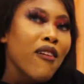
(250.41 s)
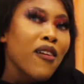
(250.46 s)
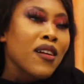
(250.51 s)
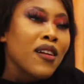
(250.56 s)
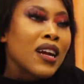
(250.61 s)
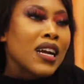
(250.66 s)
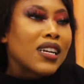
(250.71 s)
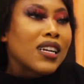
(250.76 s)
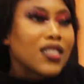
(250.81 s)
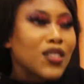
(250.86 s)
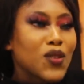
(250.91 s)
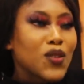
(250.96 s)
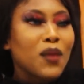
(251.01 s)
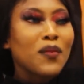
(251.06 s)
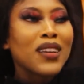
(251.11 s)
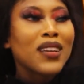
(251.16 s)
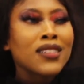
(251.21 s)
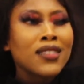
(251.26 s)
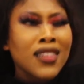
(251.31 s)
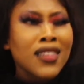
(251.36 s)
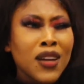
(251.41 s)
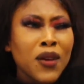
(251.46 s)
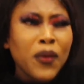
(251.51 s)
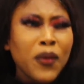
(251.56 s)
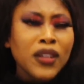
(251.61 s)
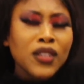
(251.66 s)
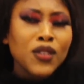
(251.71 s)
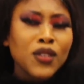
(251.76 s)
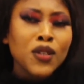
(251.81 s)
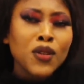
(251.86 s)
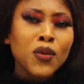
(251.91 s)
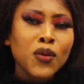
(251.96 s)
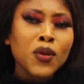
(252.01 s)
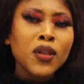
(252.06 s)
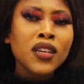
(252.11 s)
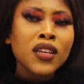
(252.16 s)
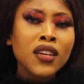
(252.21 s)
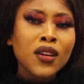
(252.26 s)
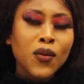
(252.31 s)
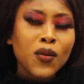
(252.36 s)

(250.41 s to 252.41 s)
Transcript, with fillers: Why? No, I'm asking what you're doing.